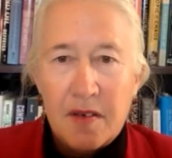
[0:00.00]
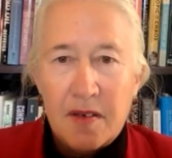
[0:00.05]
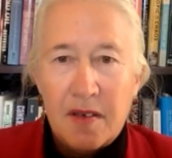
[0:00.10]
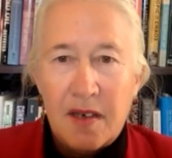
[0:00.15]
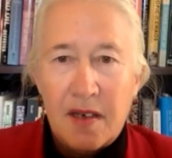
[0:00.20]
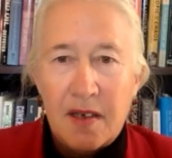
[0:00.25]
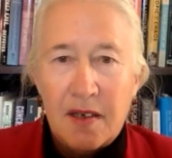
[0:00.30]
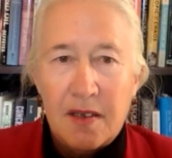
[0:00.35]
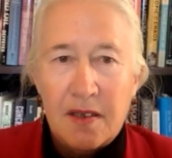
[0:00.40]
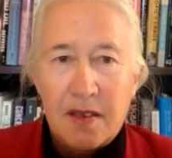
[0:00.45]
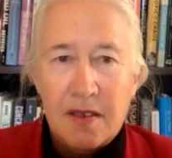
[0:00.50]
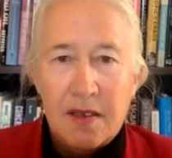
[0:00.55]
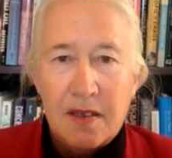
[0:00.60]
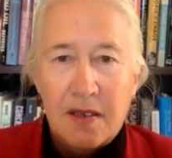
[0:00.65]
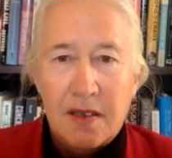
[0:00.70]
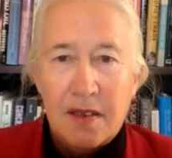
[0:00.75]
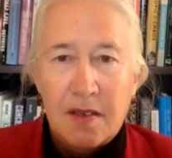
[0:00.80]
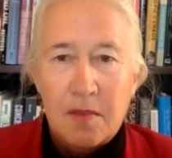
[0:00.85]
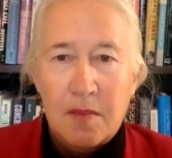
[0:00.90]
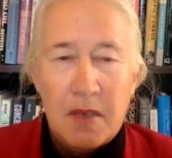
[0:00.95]
uh,
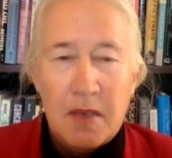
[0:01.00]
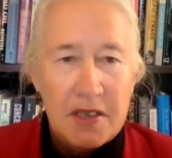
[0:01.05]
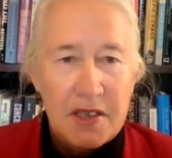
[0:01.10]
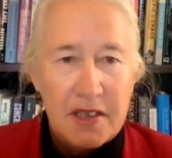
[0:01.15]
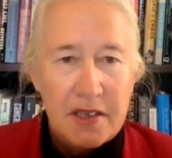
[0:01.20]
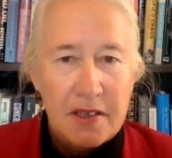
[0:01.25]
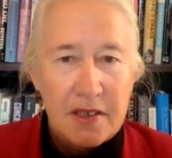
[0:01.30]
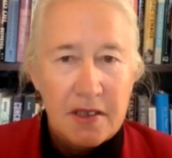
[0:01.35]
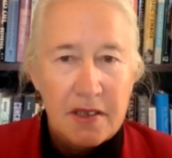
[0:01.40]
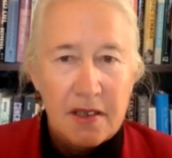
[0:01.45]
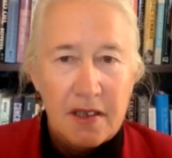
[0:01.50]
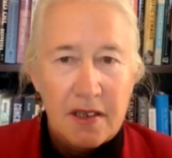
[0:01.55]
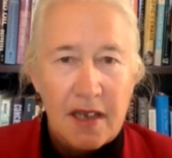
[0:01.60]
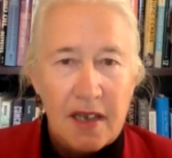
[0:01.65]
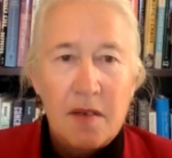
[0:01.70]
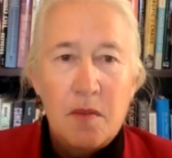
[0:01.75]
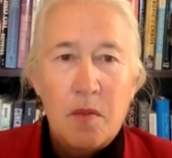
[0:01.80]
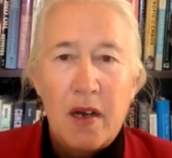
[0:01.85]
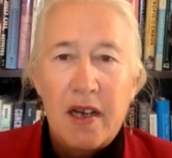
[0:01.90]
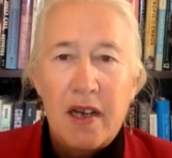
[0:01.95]
much
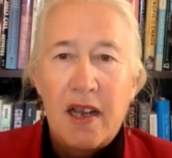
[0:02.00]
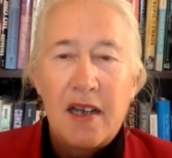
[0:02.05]
headway.